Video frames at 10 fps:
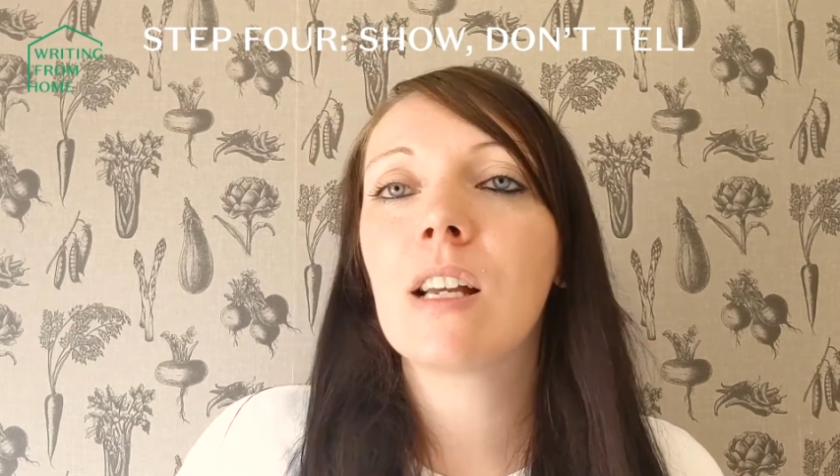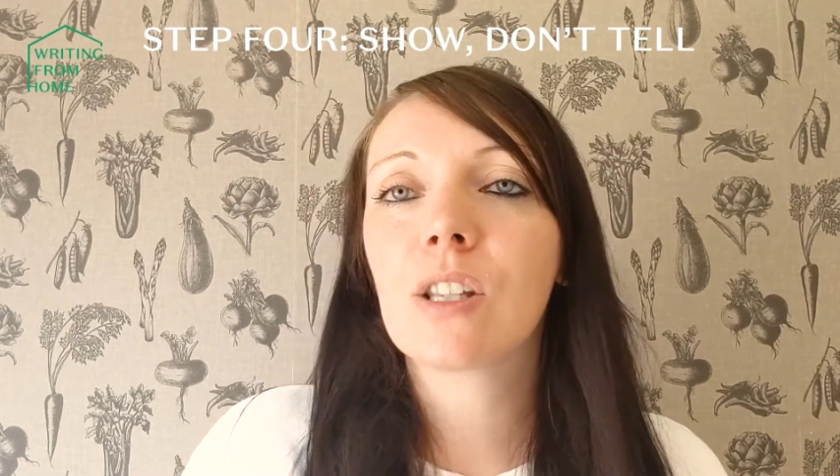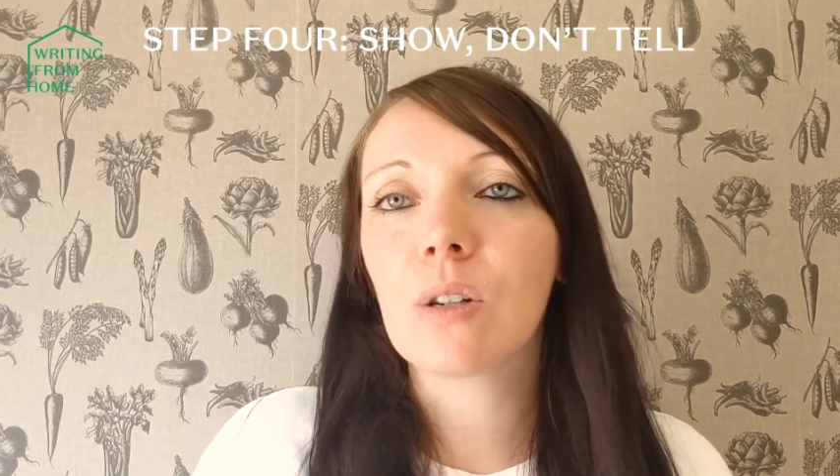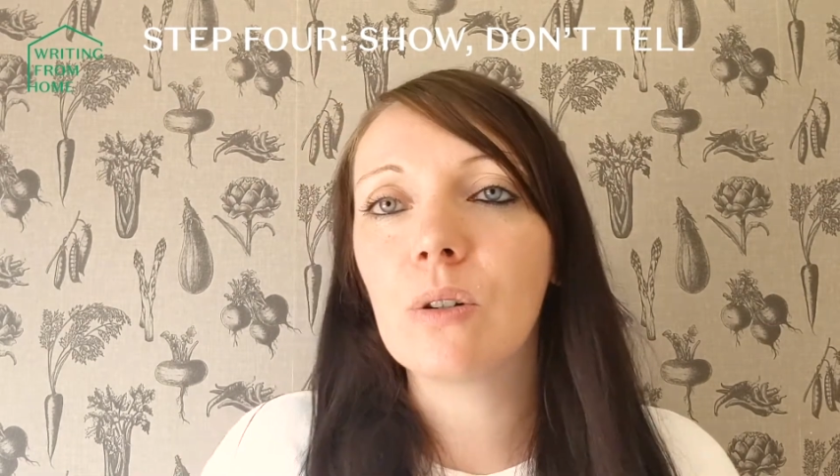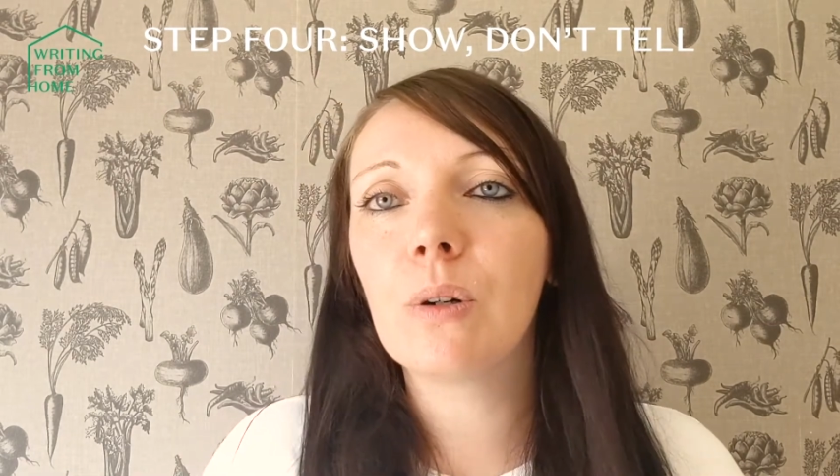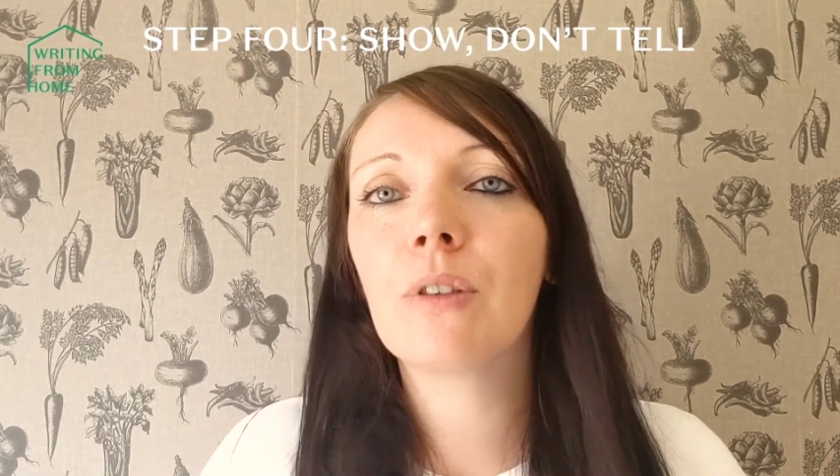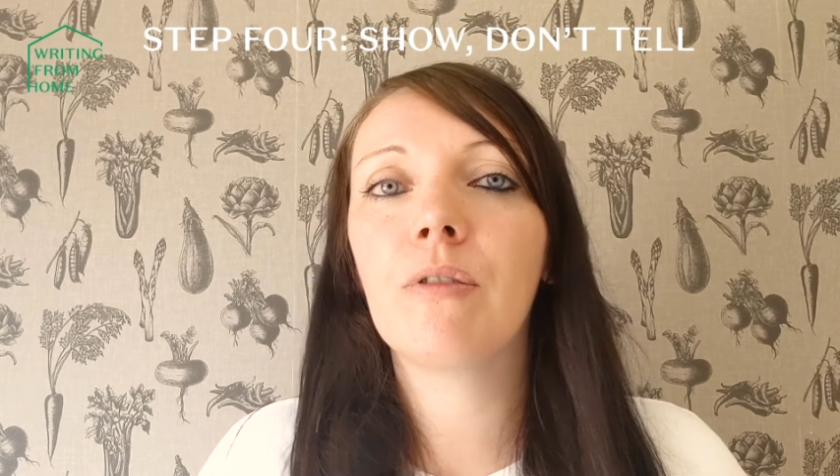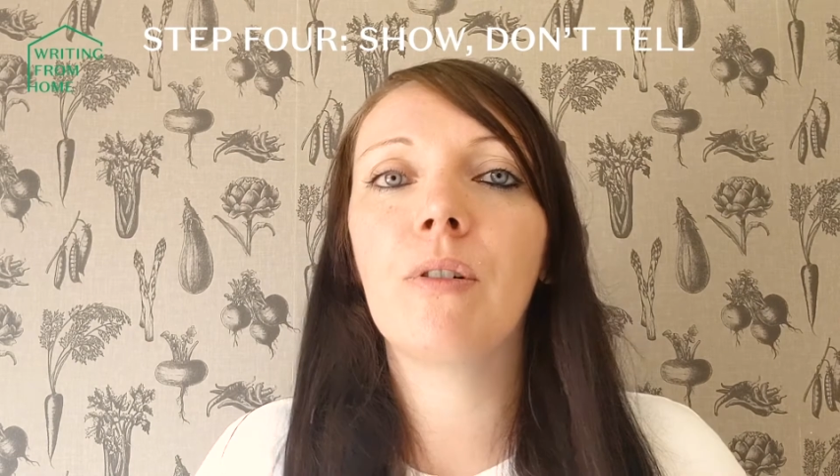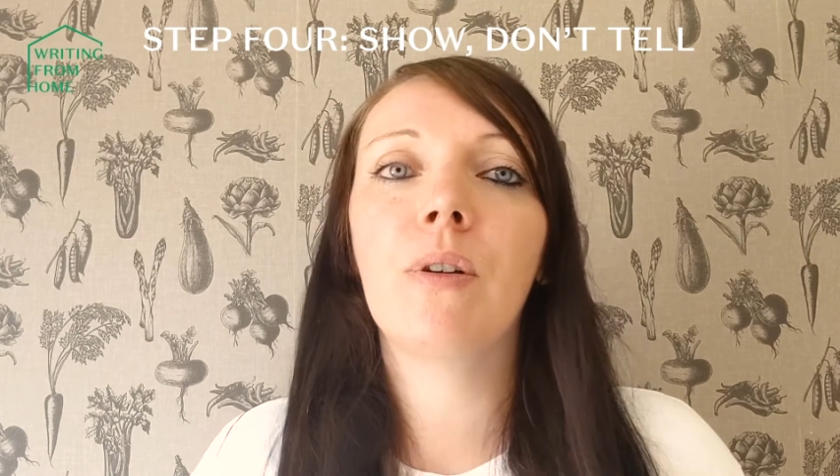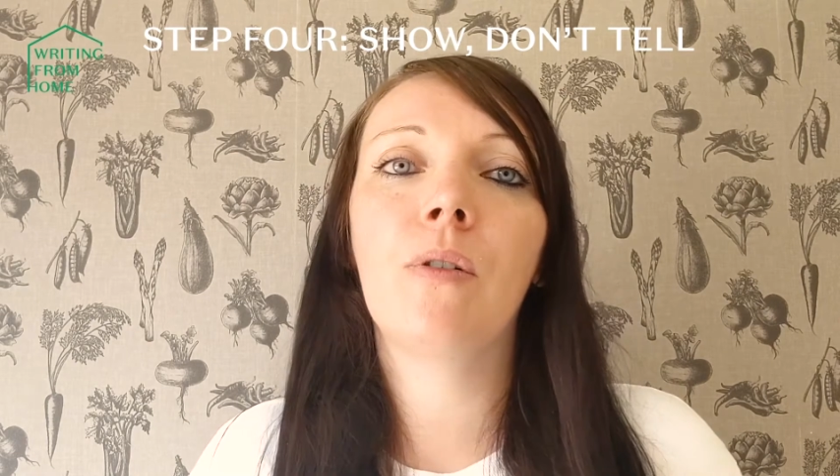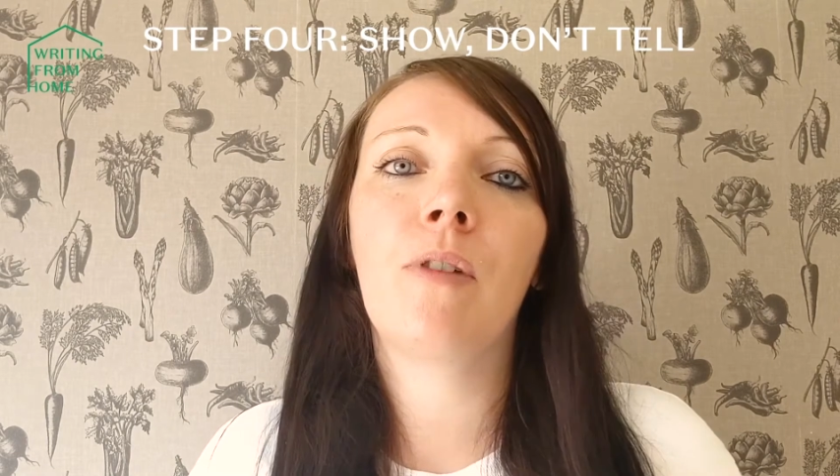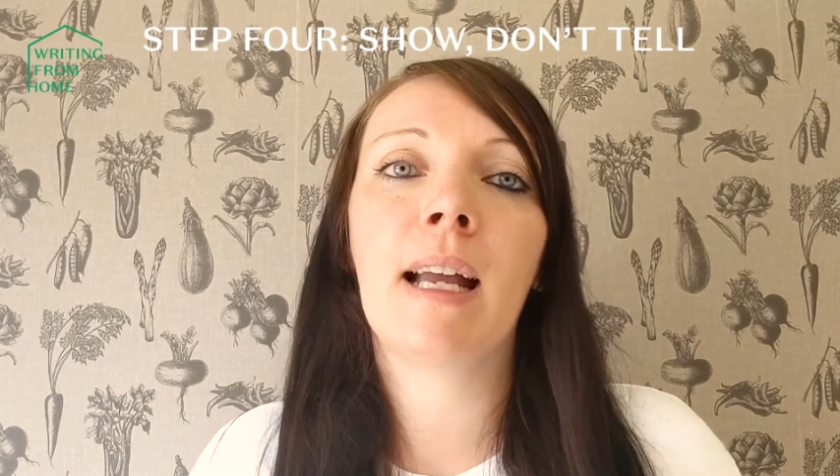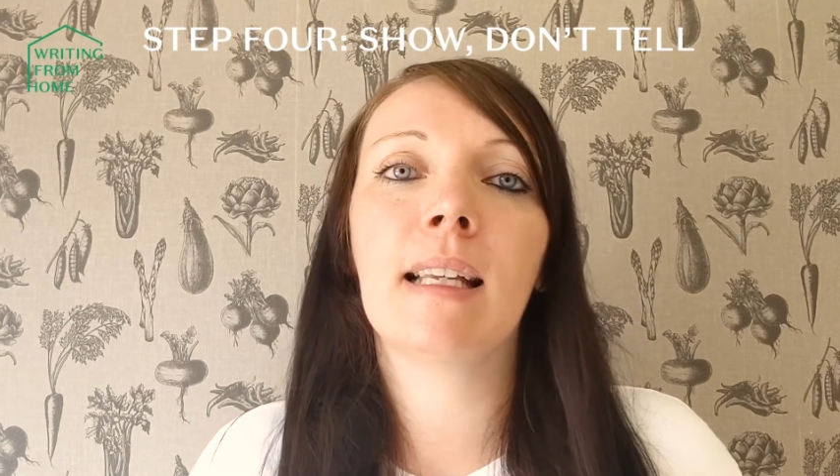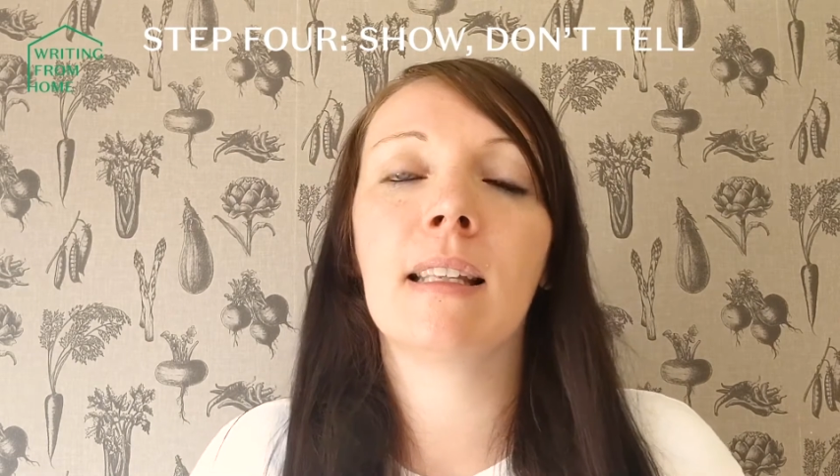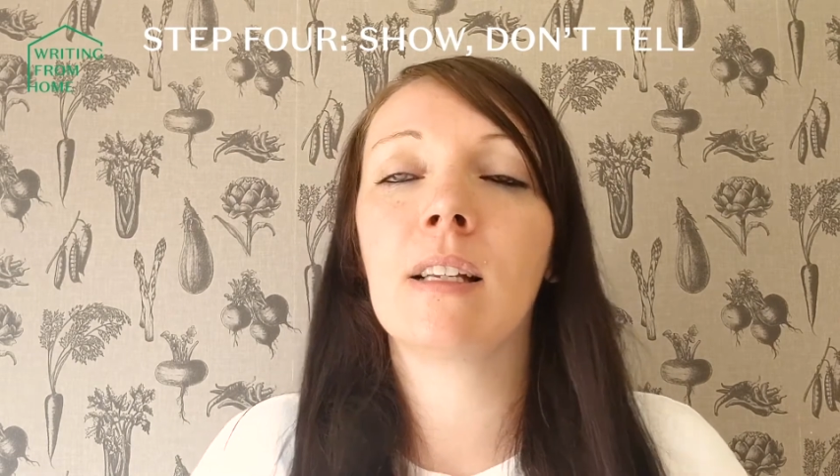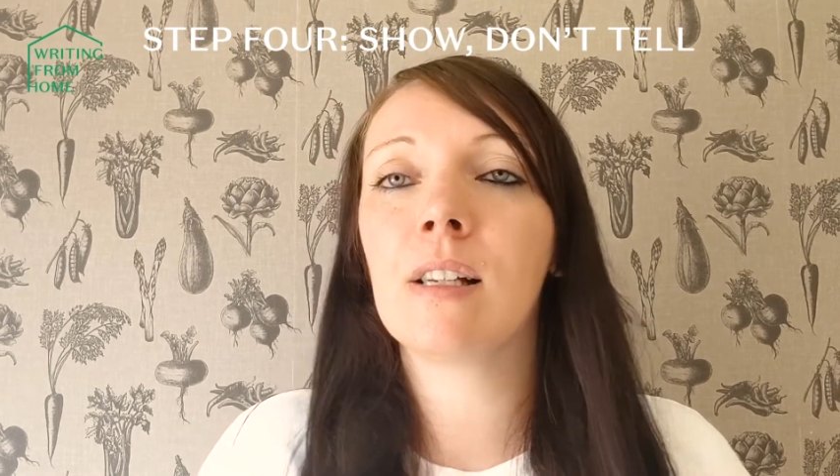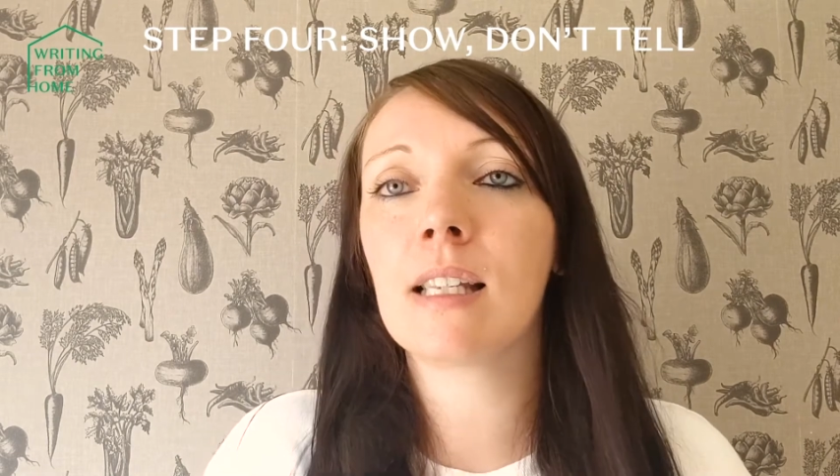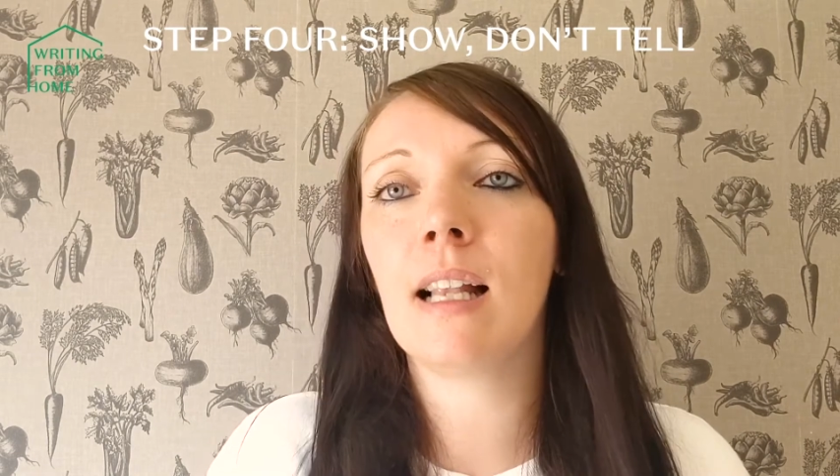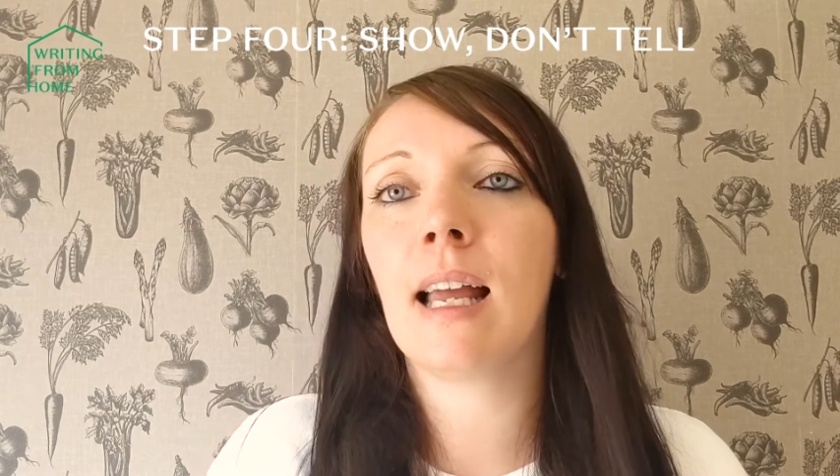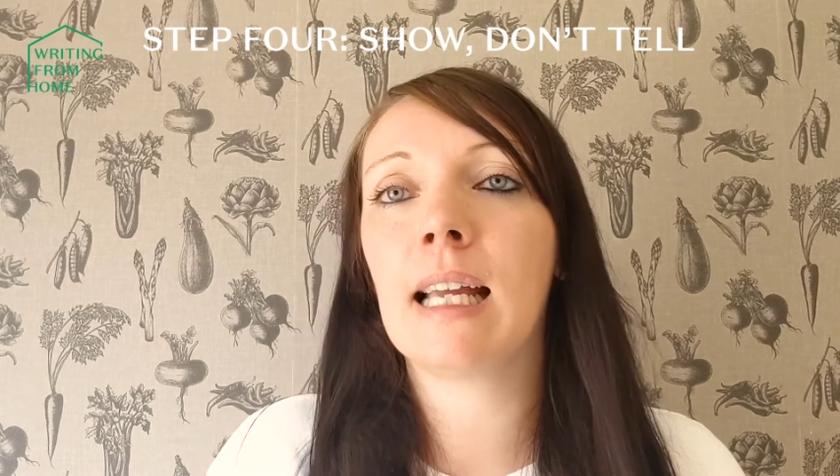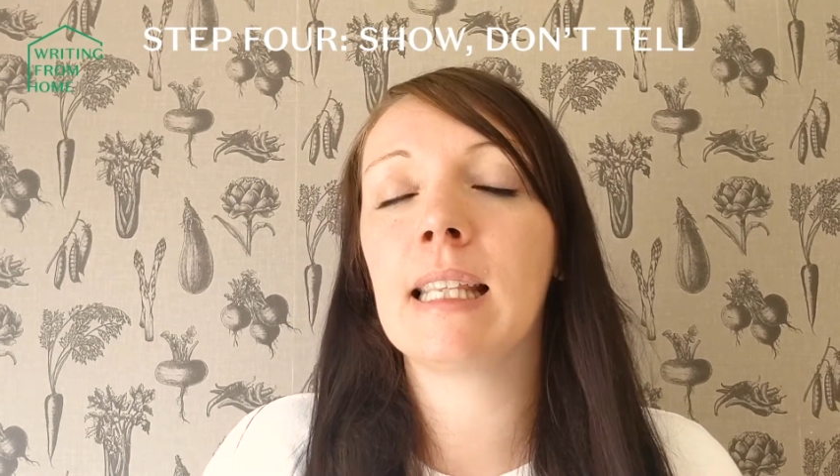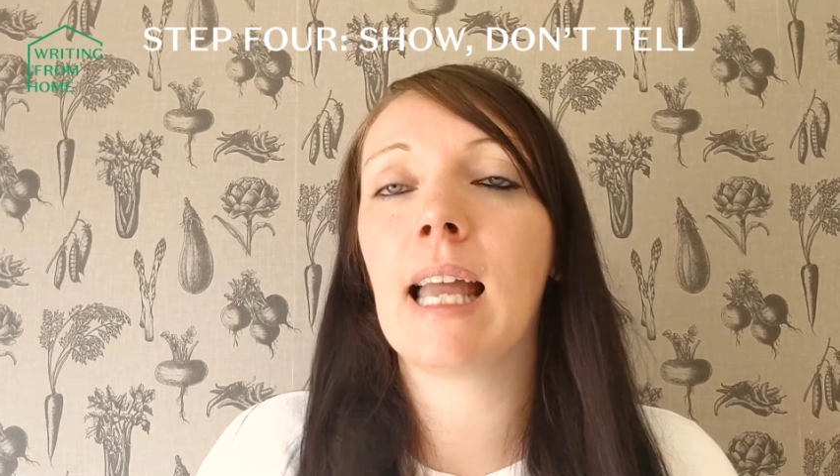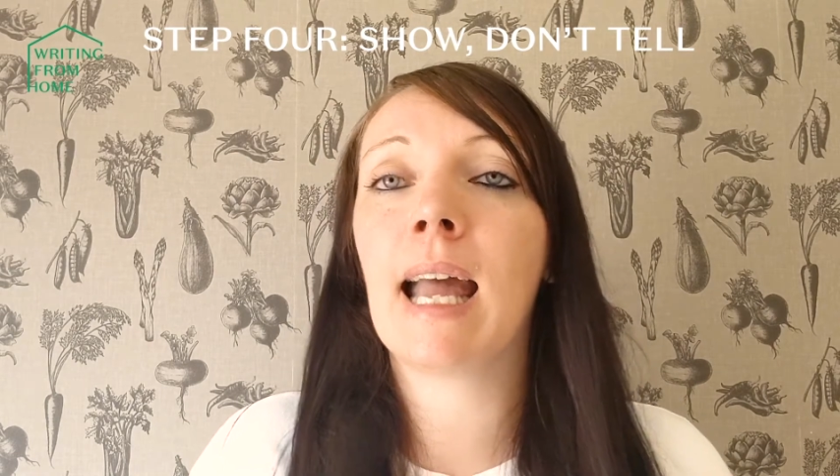So go through your writing and underline